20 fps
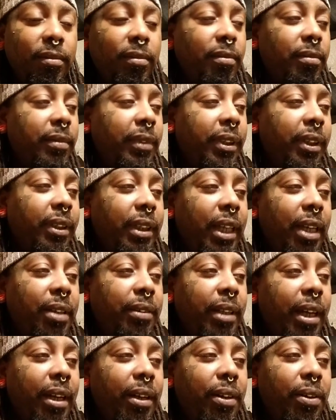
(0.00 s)
Because they was
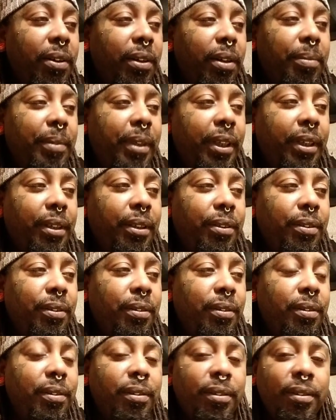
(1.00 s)
like, hold up, nigga,
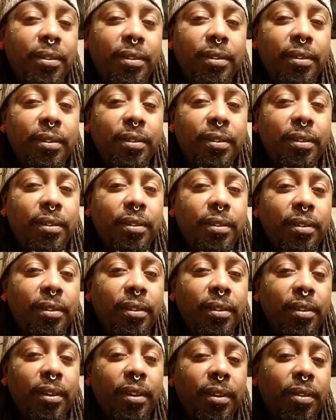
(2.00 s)

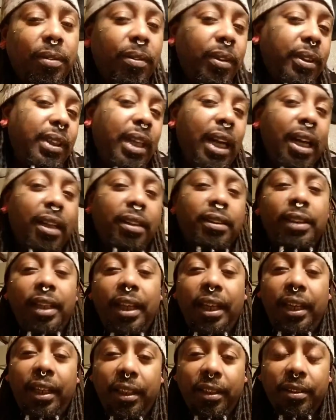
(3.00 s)
what y'all
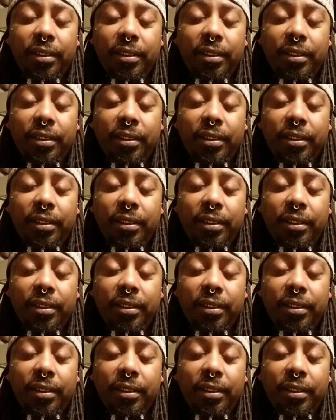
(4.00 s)
saying?